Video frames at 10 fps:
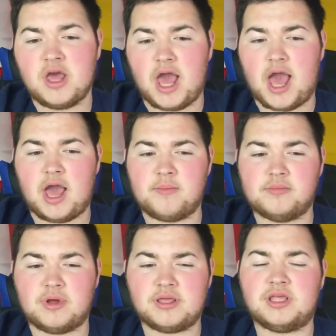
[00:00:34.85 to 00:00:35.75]

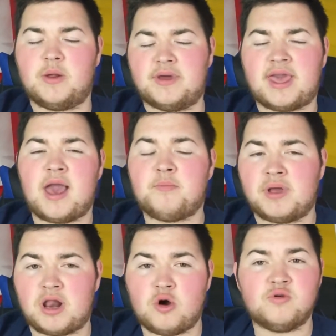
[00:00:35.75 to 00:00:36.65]
You know, it can
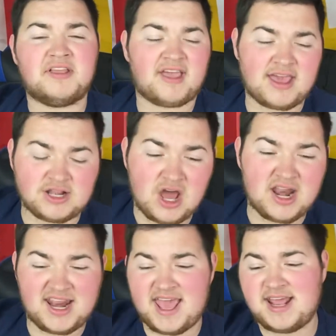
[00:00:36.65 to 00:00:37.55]
be like, oh, they're taking
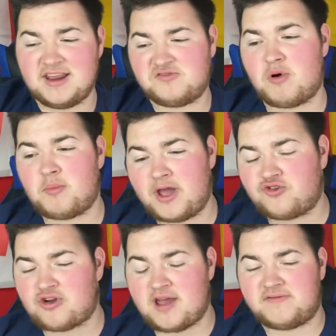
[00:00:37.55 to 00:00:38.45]
early lead and it's one-way
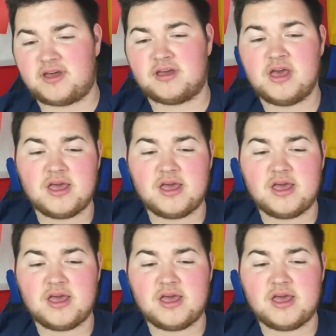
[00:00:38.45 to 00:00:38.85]
traffic.